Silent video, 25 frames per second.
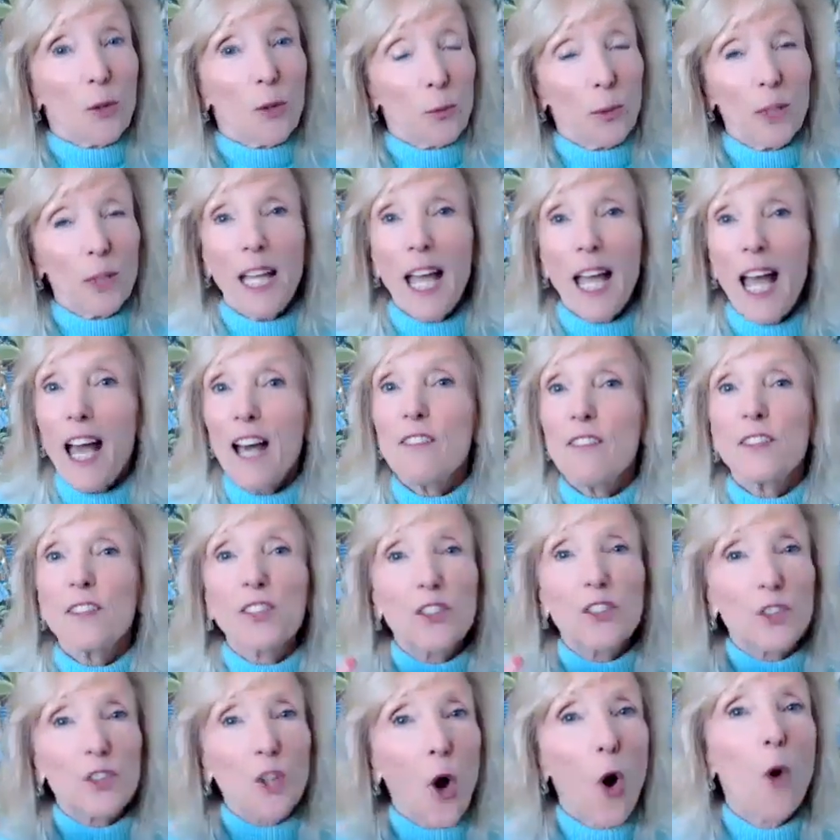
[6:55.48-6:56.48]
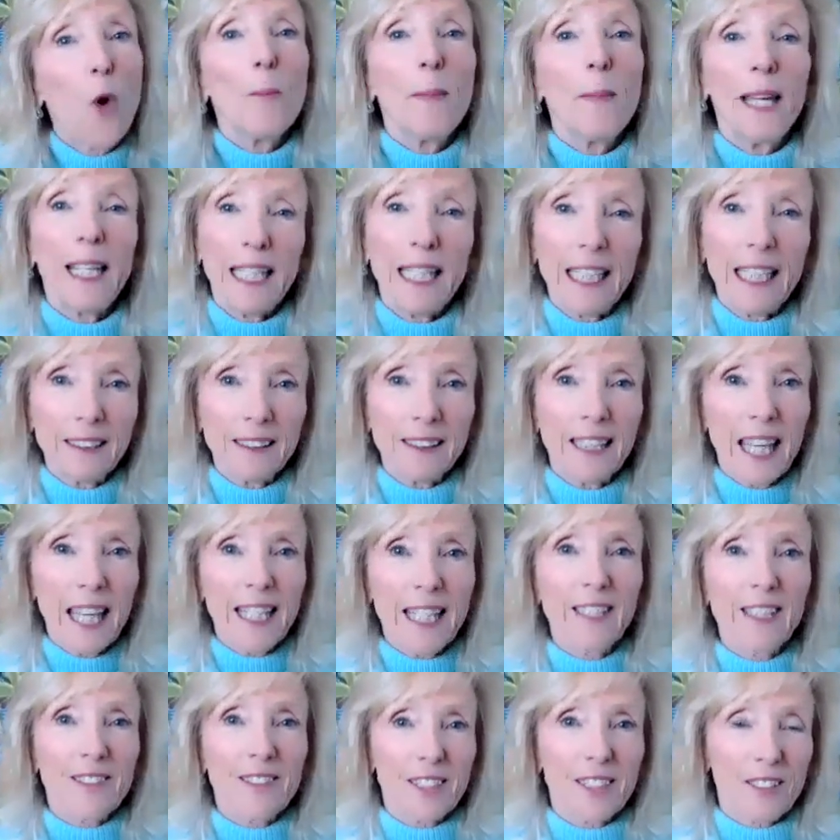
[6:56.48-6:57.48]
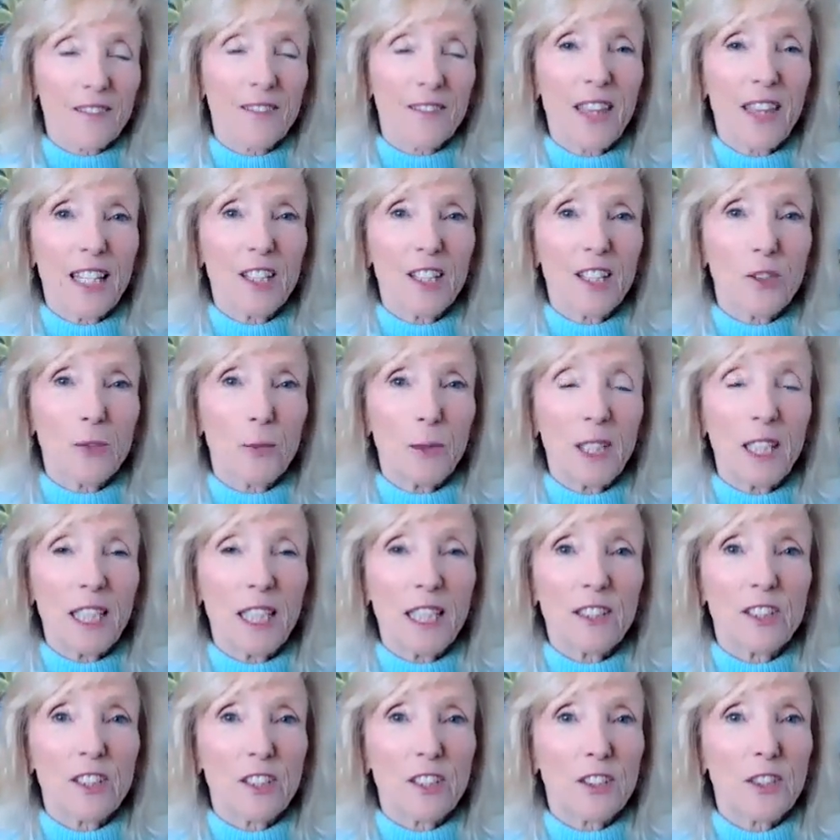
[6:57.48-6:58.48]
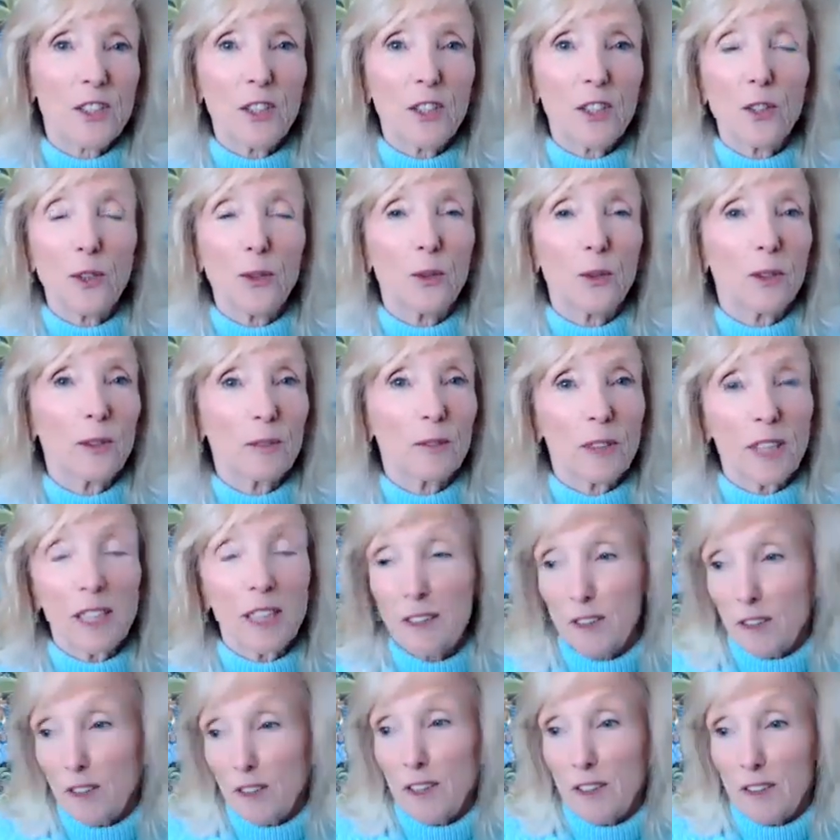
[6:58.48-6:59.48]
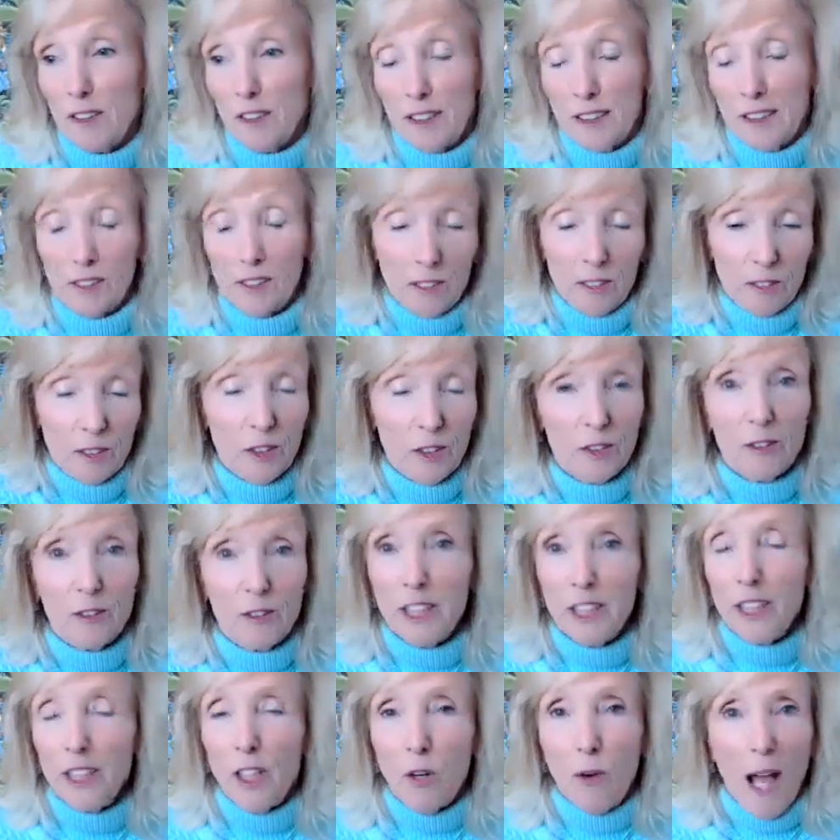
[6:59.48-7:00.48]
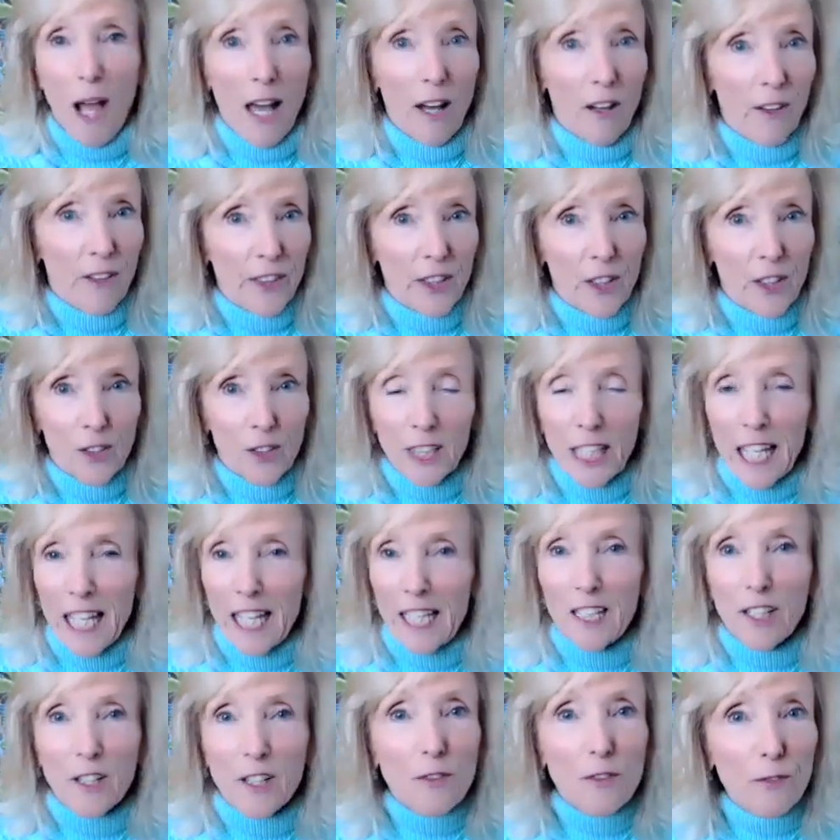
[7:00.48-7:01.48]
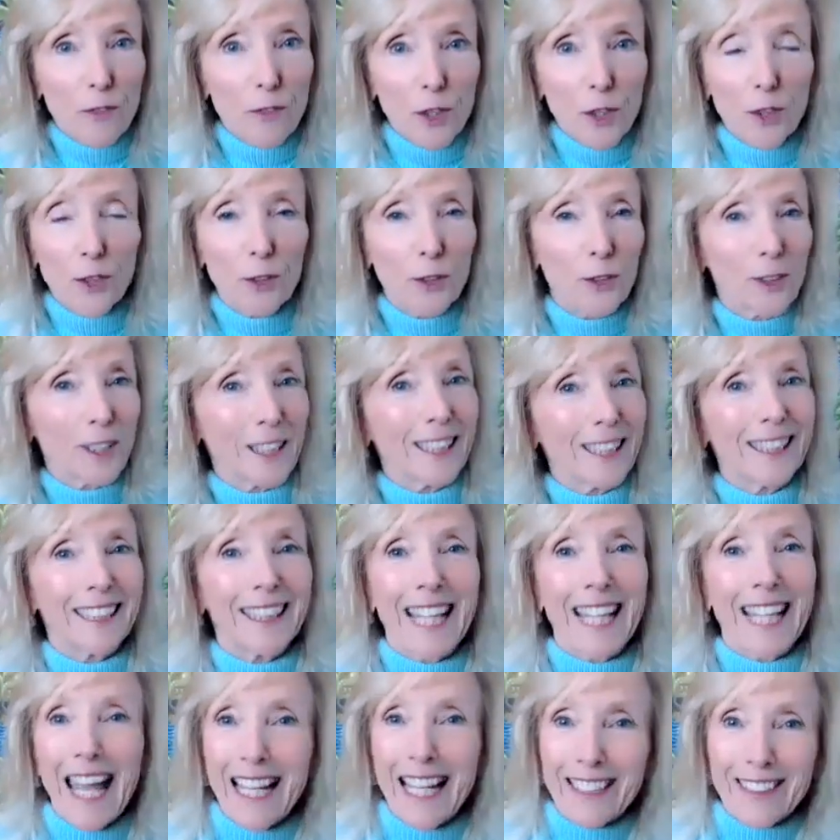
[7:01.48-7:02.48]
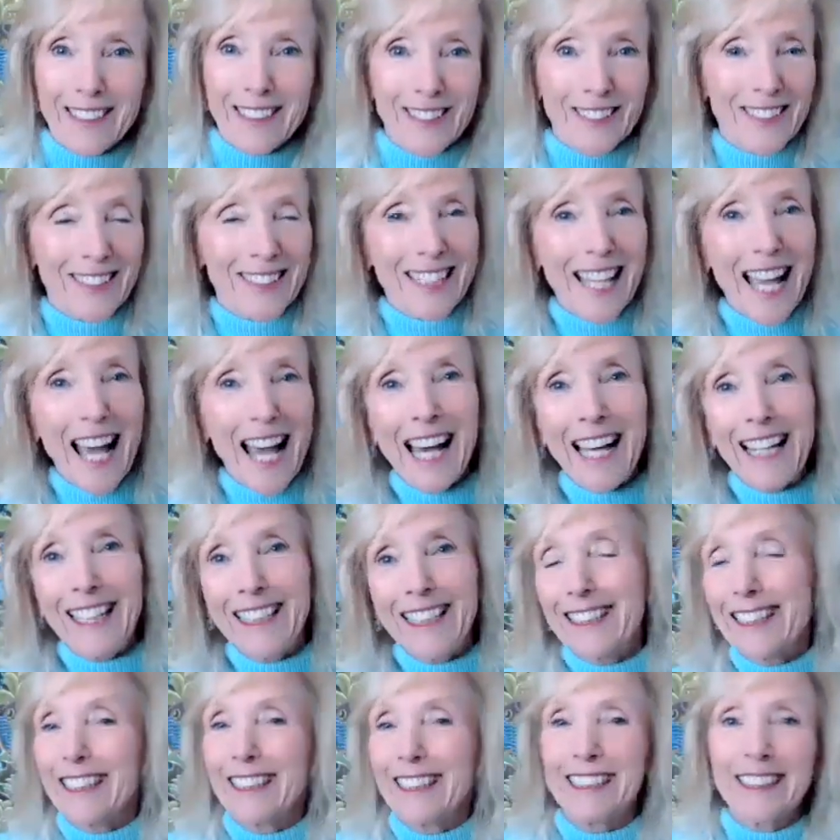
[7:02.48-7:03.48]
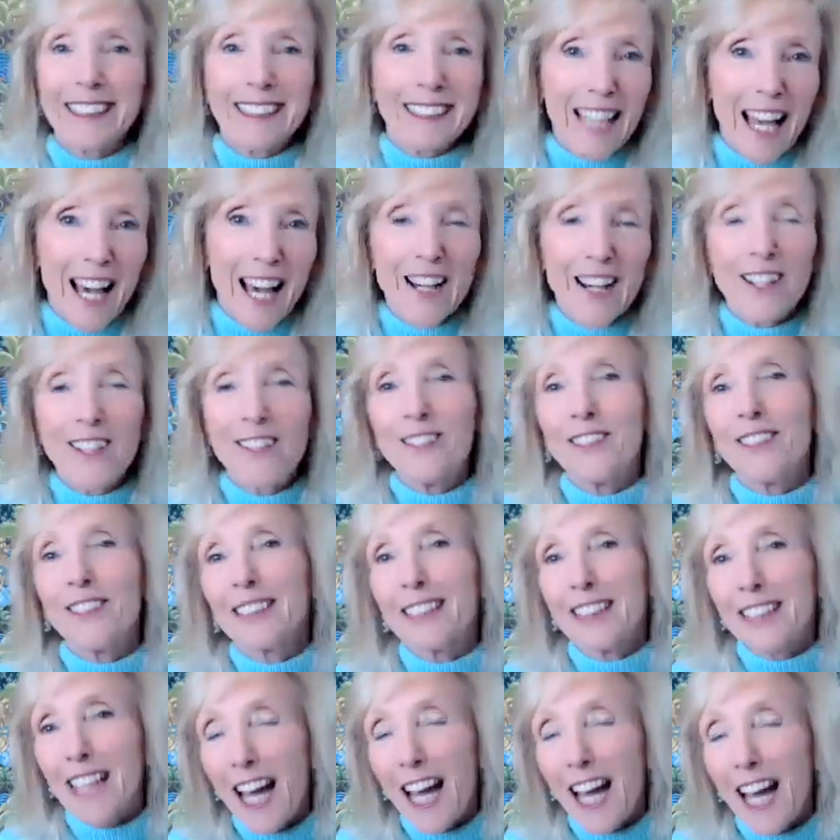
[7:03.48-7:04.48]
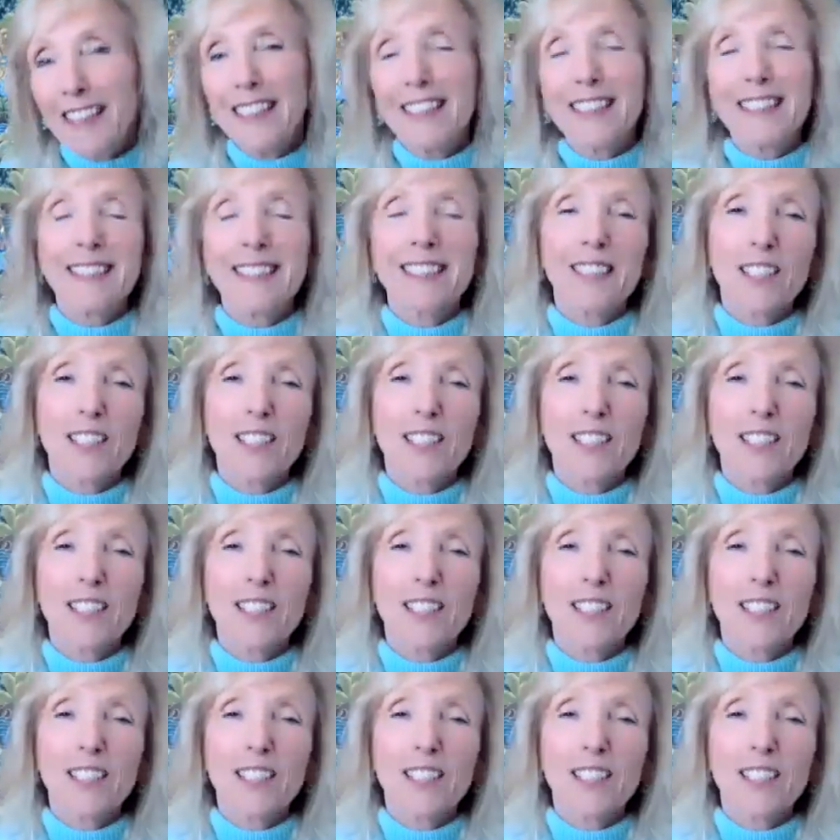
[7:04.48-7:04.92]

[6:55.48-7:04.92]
we have so many layers of things we need to do. It, you know, healthy organic food and exercise and love and kindness